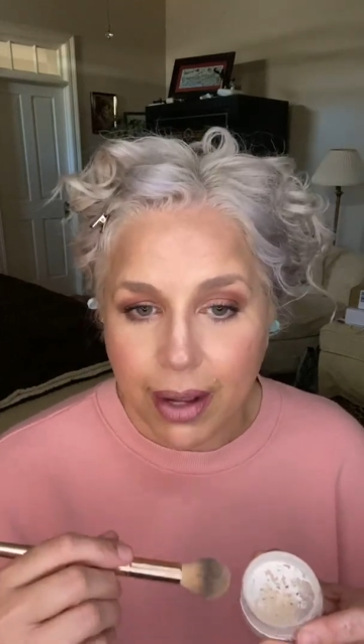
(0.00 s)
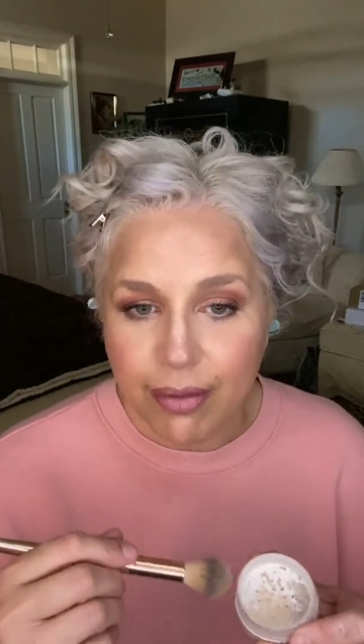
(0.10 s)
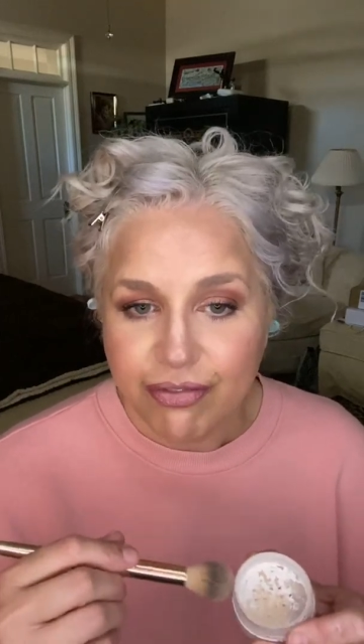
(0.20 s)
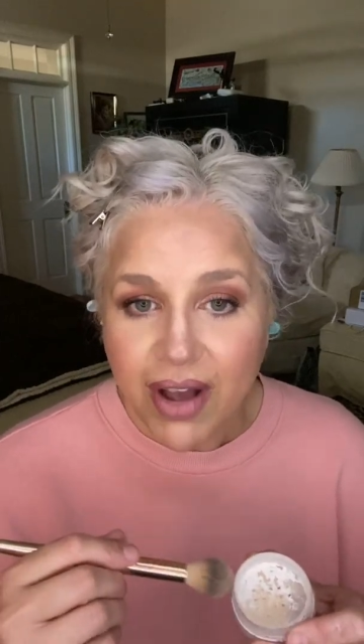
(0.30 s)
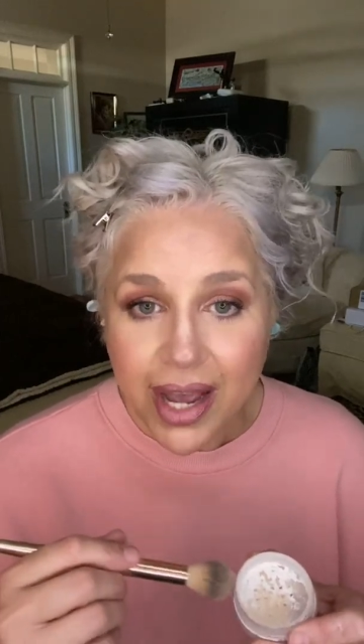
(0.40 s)

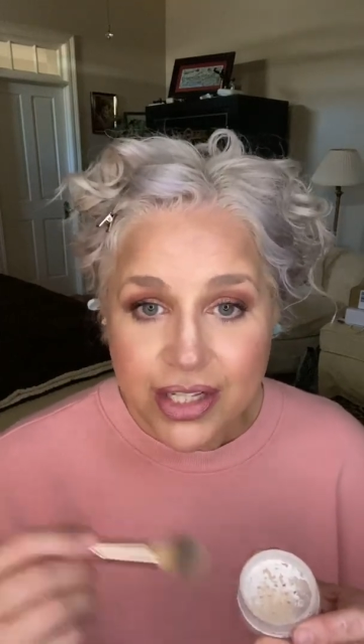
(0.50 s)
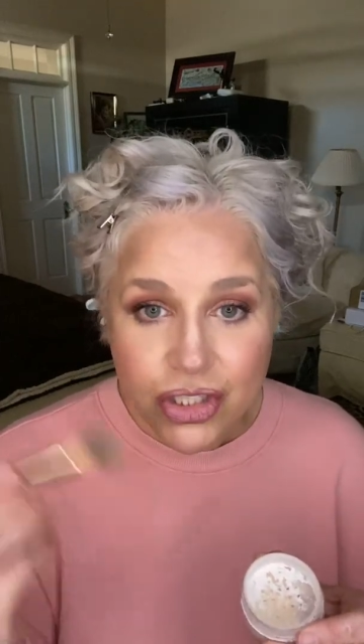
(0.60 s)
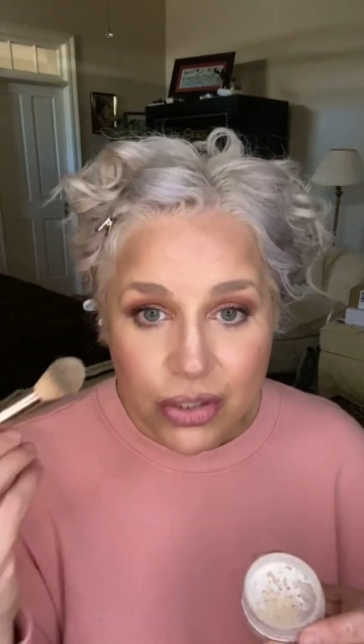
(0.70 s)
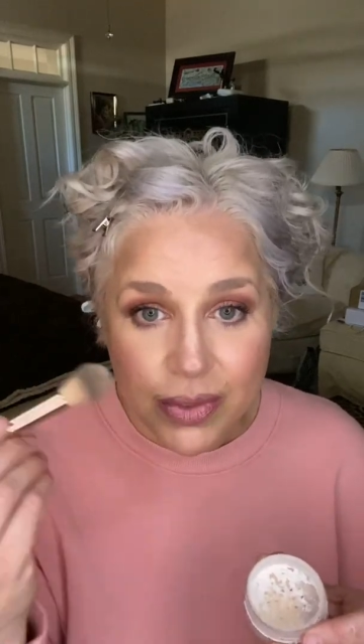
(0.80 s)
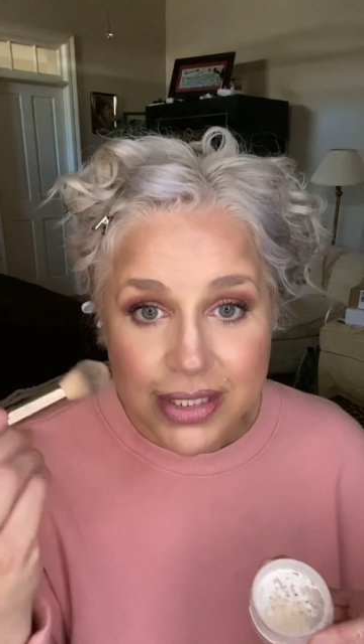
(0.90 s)
fine
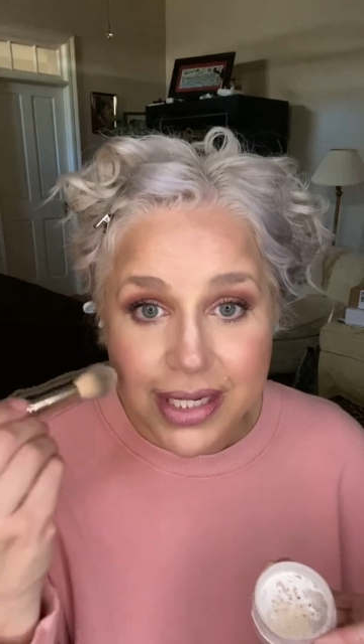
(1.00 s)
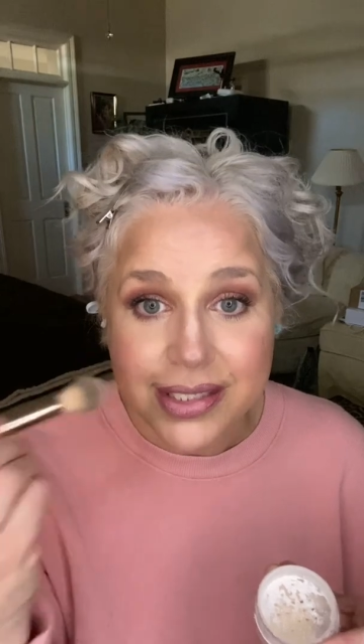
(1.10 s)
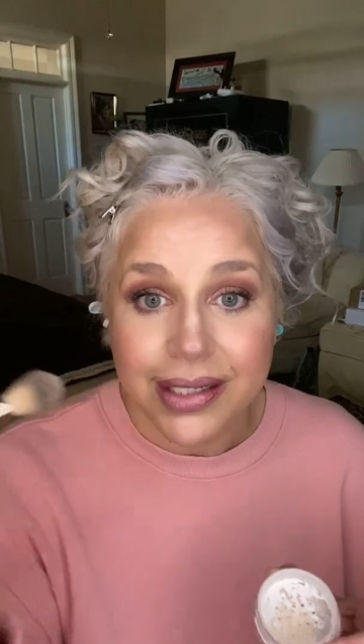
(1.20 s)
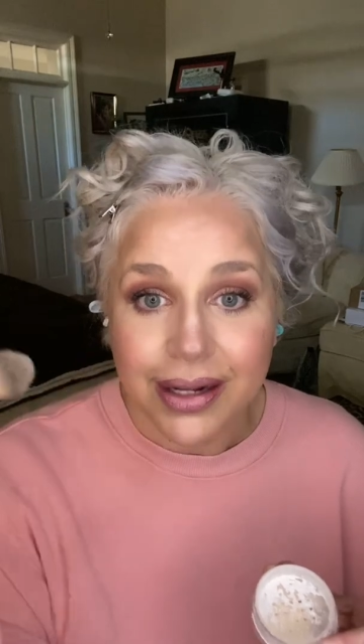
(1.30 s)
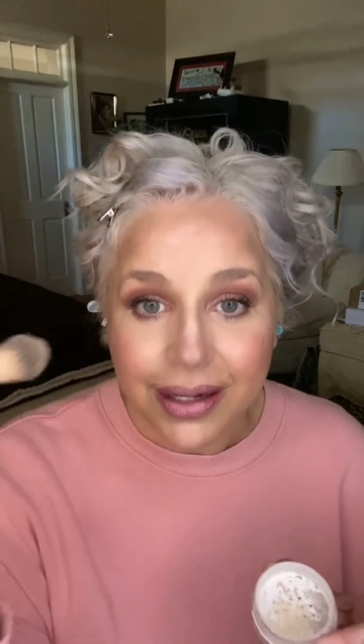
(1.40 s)
so it
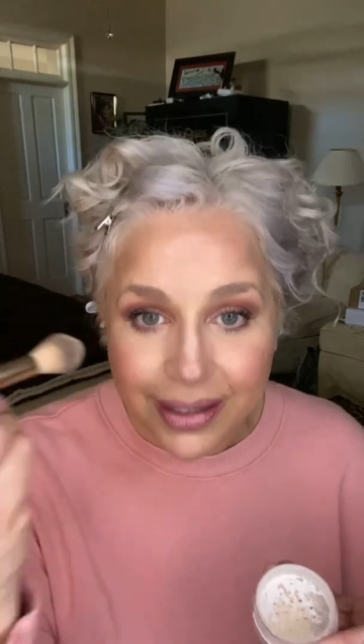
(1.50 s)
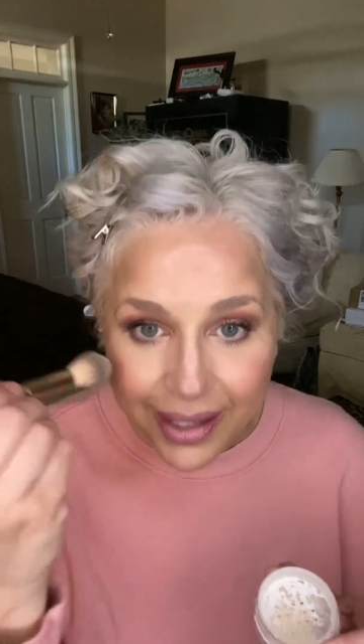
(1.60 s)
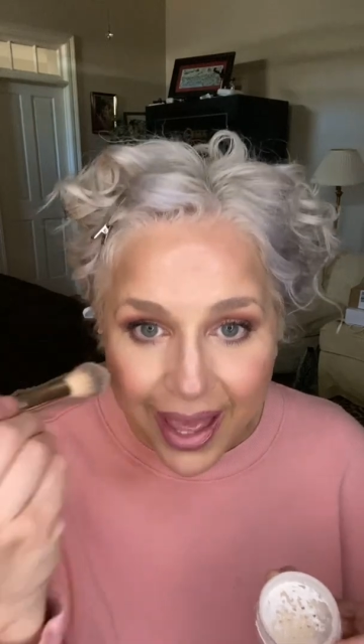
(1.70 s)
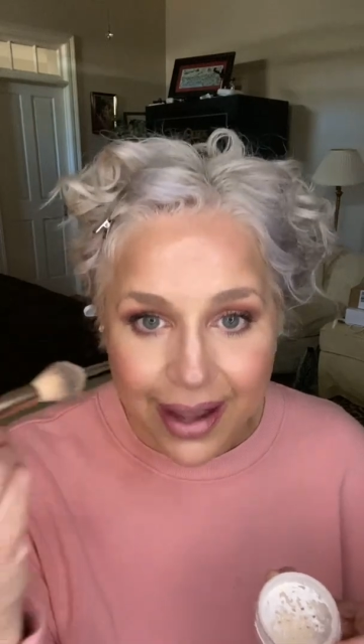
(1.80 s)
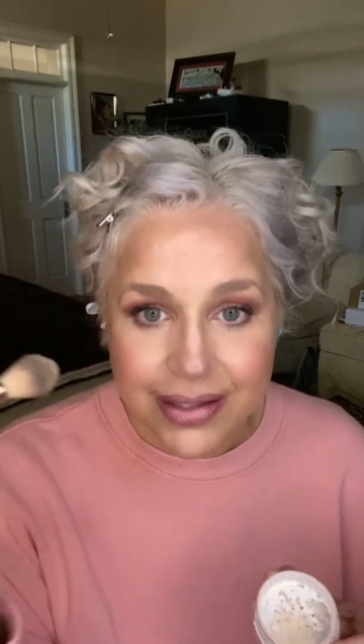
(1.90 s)
doesn't
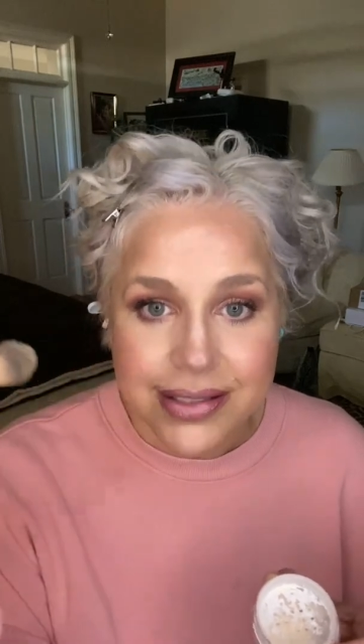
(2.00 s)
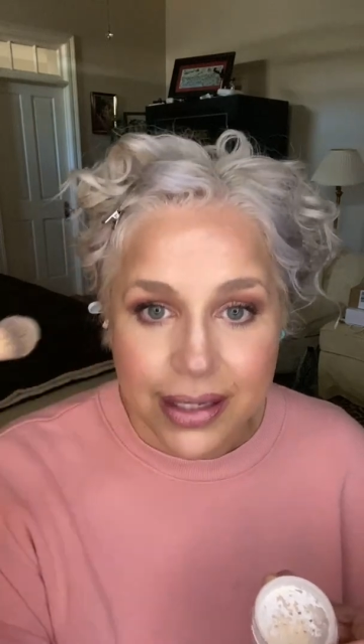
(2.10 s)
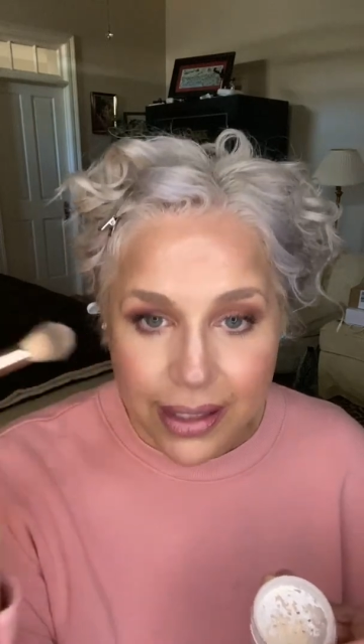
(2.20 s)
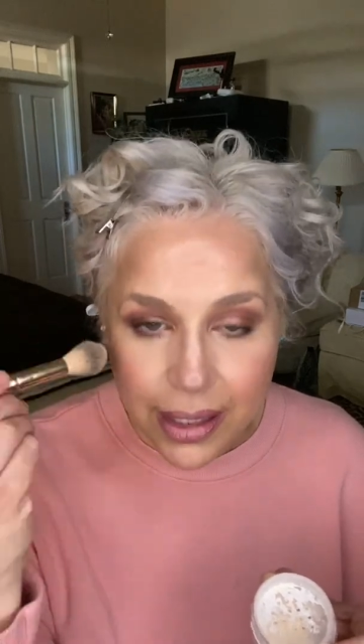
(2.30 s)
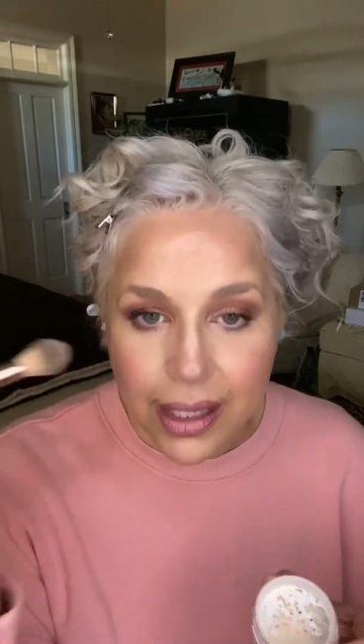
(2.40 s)
collect
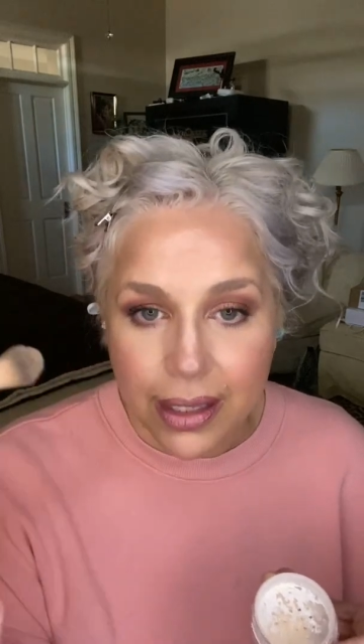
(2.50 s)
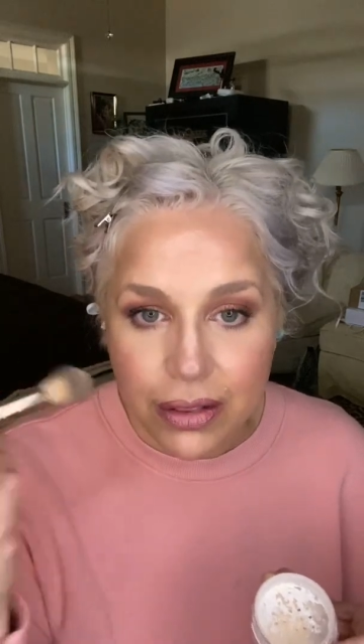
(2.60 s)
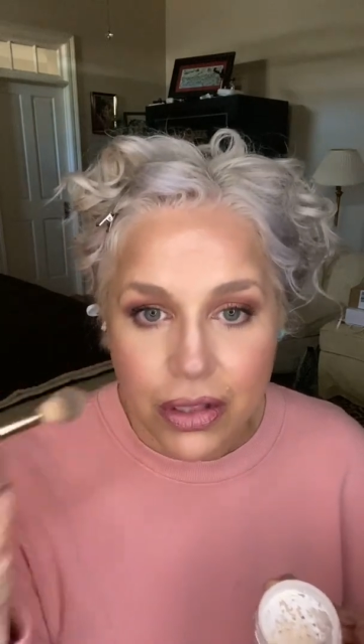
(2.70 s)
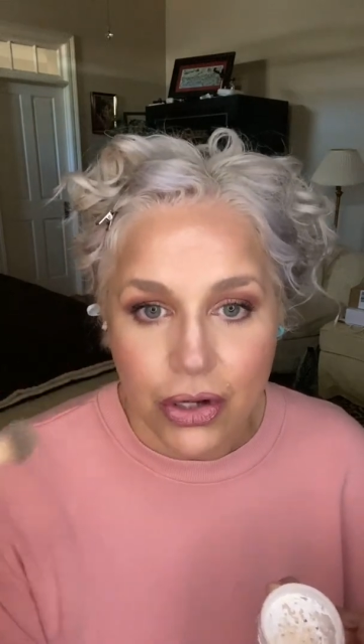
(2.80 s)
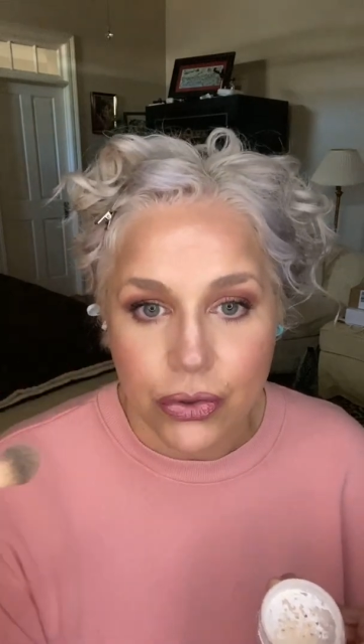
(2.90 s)

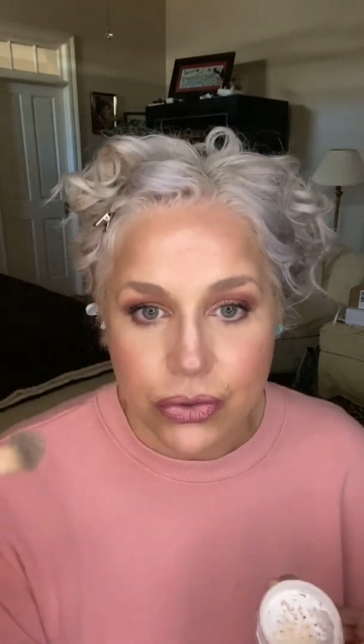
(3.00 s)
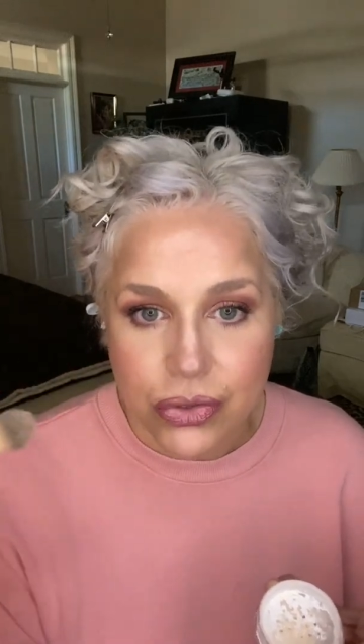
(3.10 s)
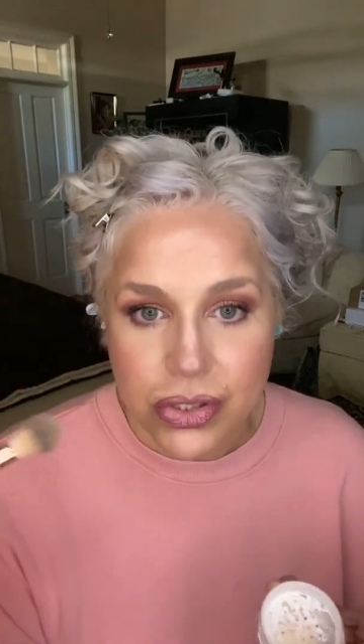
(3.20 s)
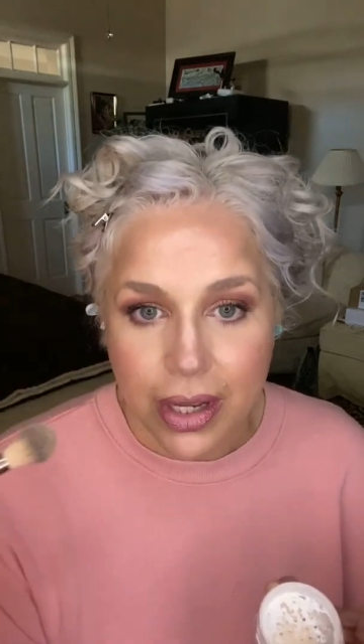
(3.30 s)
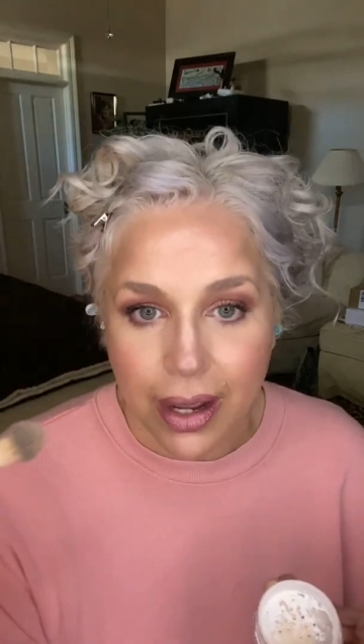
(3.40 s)
in those